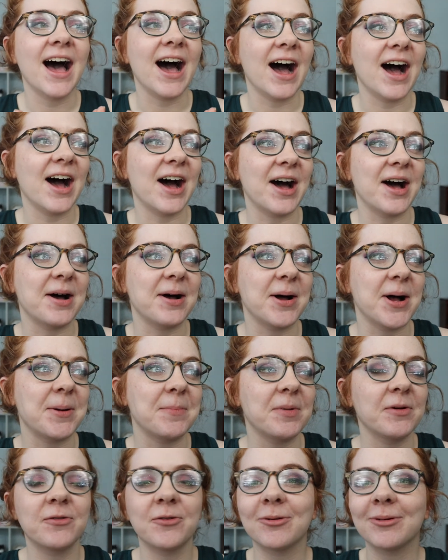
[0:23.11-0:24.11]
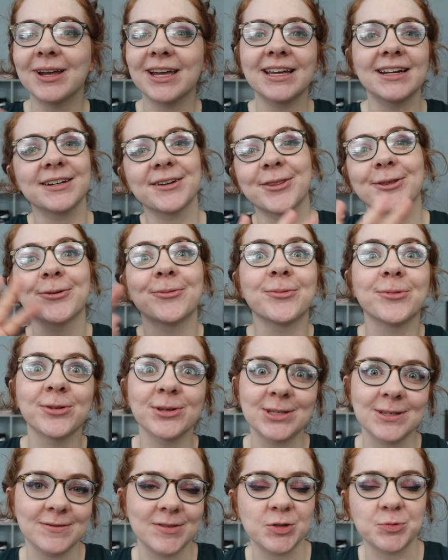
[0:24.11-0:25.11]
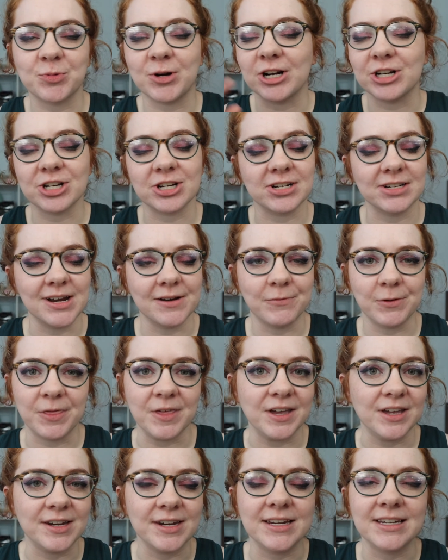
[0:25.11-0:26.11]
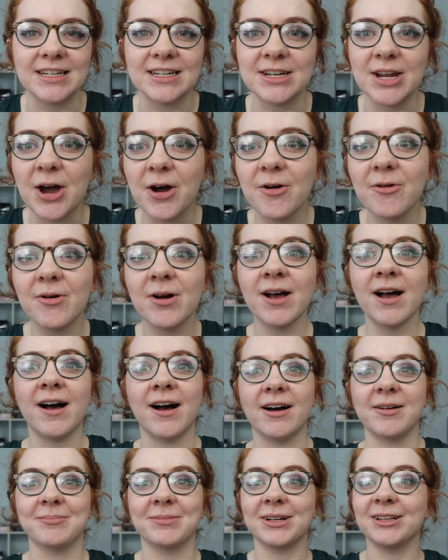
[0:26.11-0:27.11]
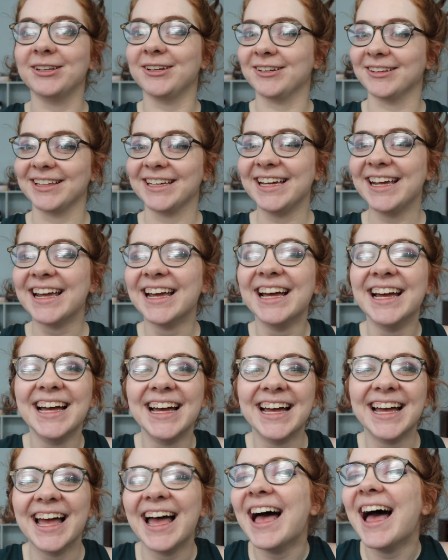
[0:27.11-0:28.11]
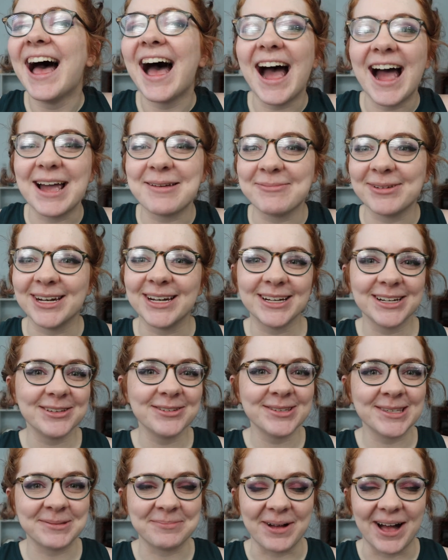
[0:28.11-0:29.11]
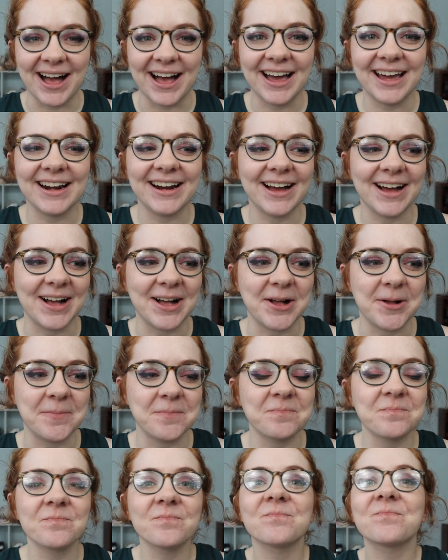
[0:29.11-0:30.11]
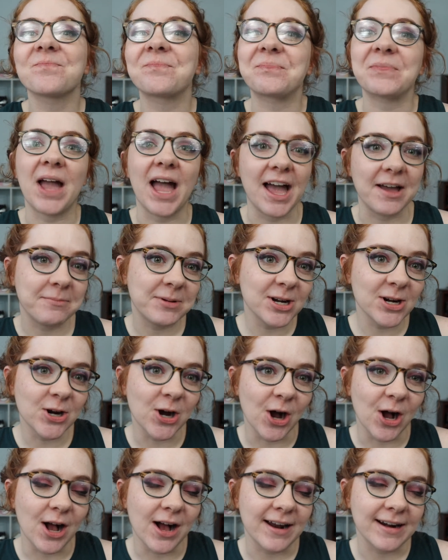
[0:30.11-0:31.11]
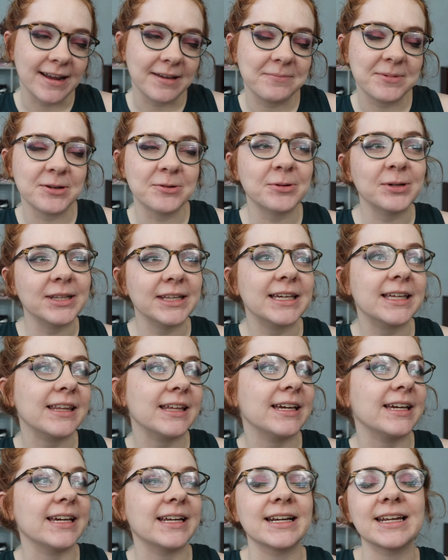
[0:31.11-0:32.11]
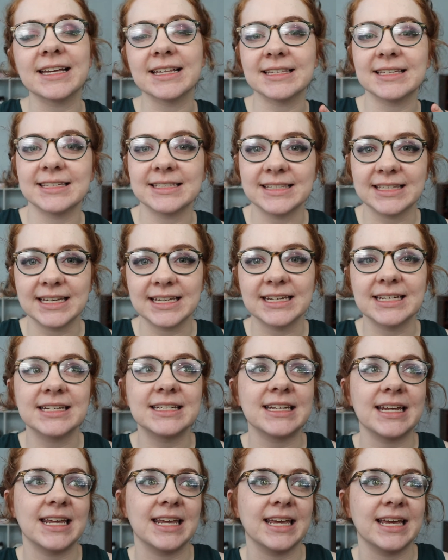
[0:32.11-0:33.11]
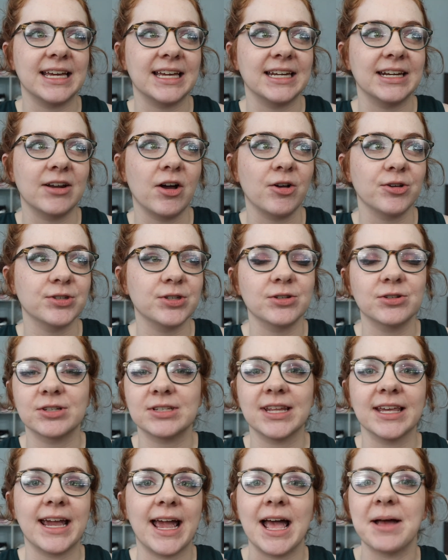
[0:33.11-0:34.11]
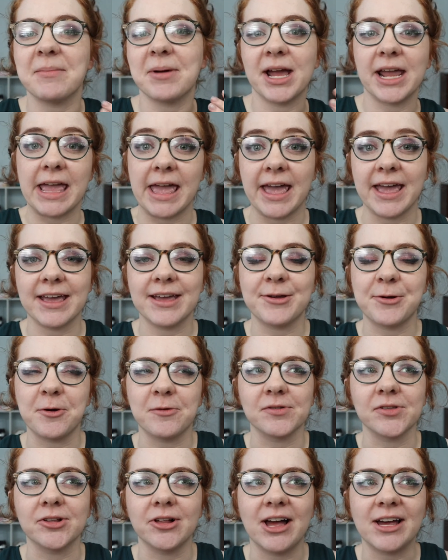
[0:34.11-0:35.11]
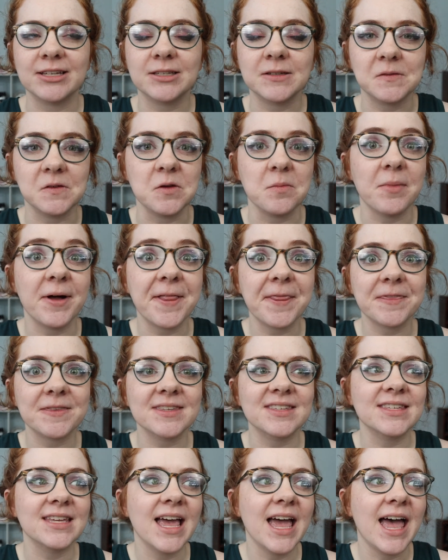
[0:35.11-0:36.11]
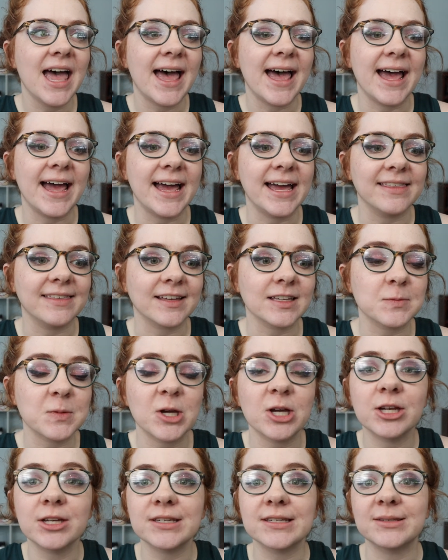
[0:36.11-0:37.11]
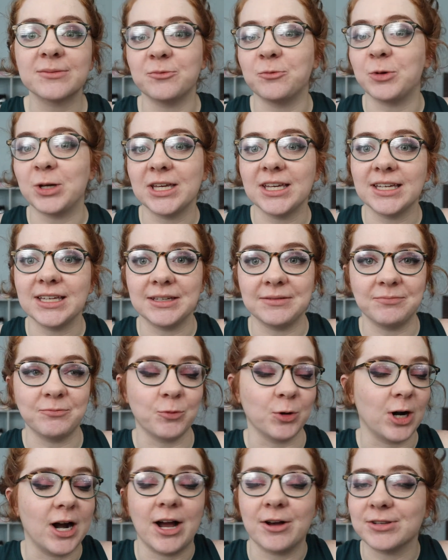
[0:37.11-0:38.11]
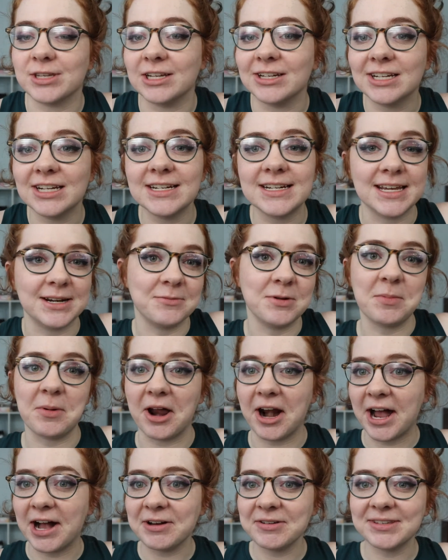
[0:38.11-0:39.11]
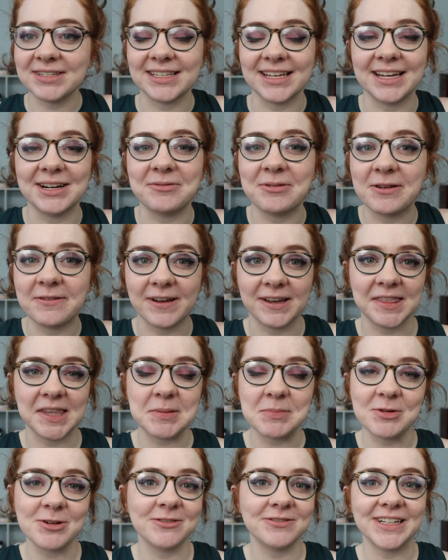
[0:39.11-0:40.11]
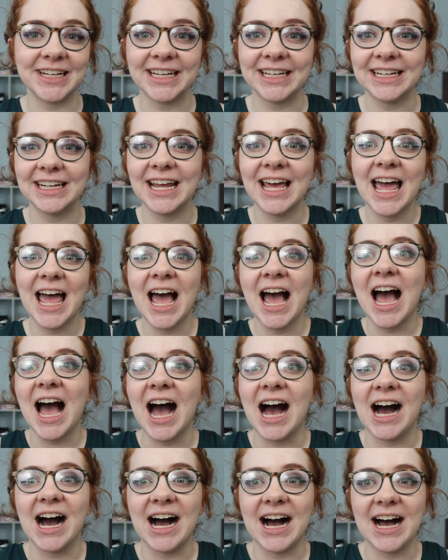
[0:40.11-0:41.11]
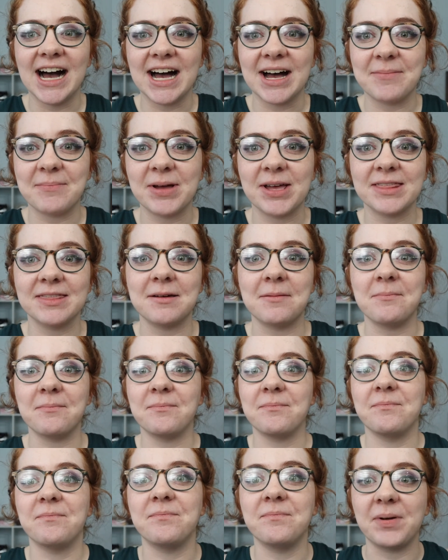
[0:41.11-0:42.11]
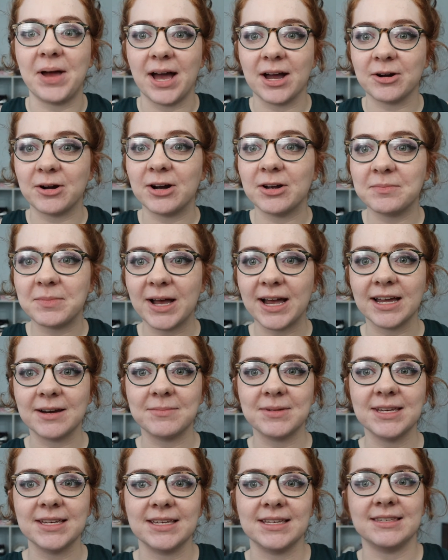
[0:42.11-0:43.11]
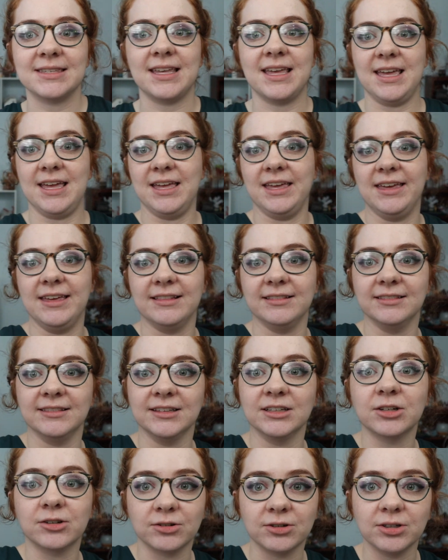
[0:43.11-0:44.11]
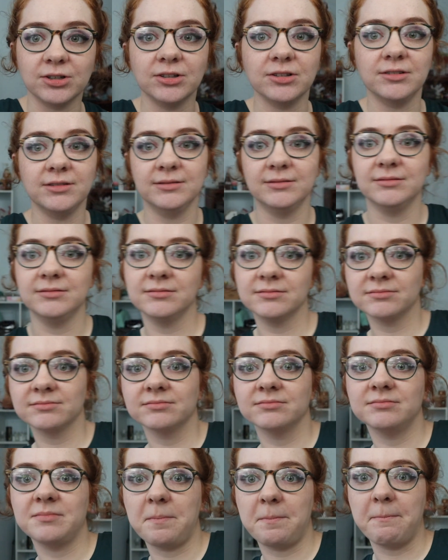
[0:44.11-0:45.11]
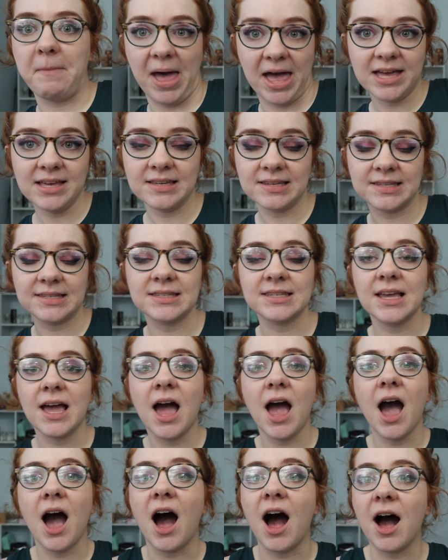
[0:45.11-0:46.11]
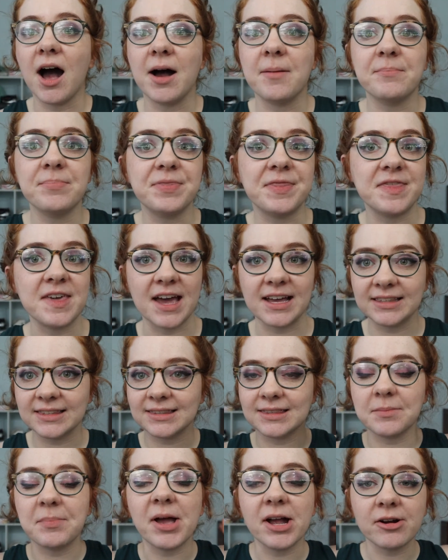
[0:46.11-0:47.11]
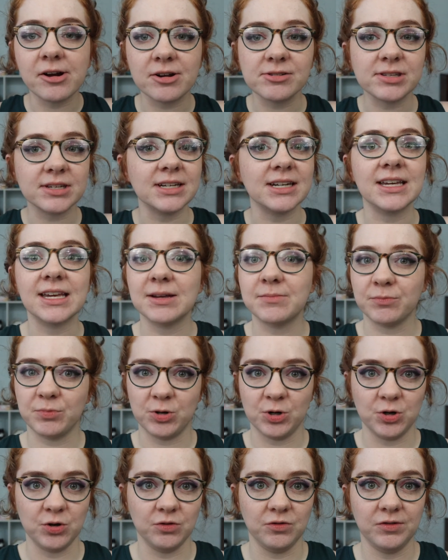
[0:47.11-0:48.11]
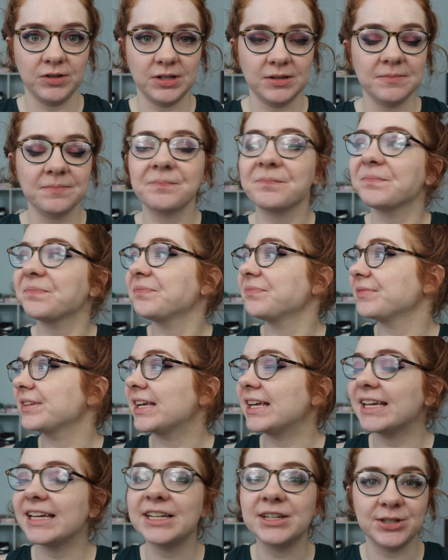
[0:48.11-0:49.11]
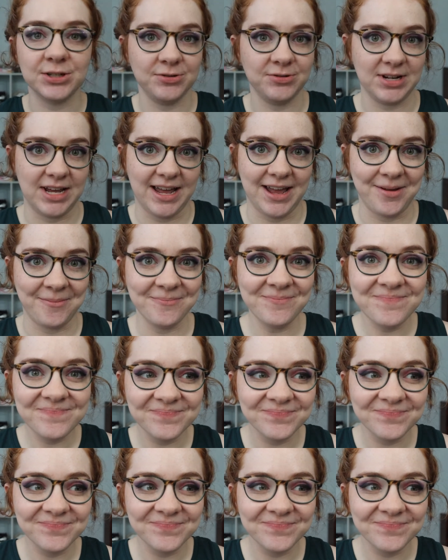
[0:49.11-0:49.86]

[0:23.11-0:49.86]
Before we get into the rules of this project and everything you need to know, clearly, I'm in a new spot. I've been gone. I've been really inconsistent and also just MIA over the last few months. And that's because we were house hunting and we bought a house and we finally moved in. The background behind me is a literal mess. The background's gonna get improved in due time.